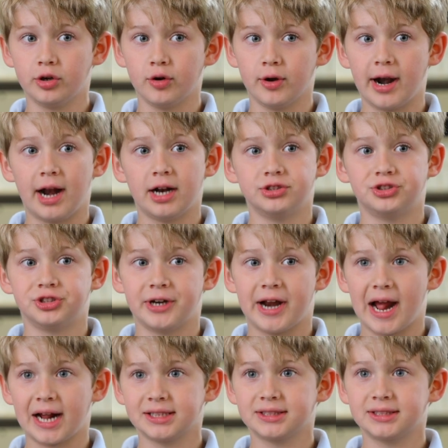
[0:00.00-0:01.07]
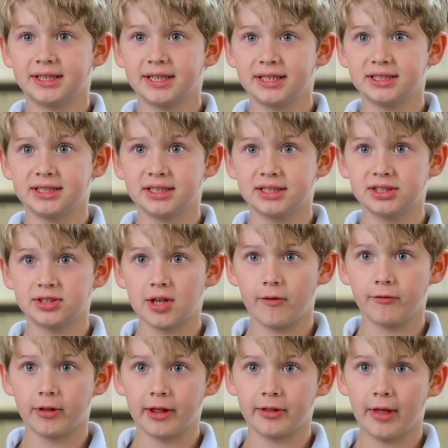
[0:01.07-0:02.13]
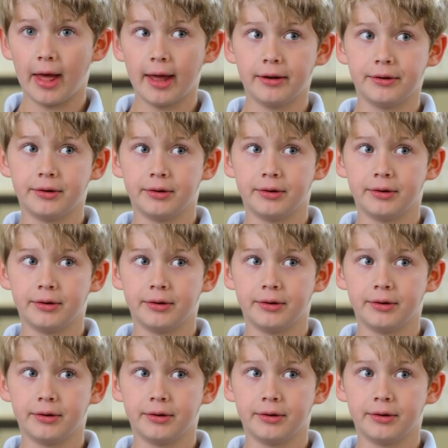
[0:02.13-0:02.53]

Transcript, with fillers: good at gymnastics and stuff like that.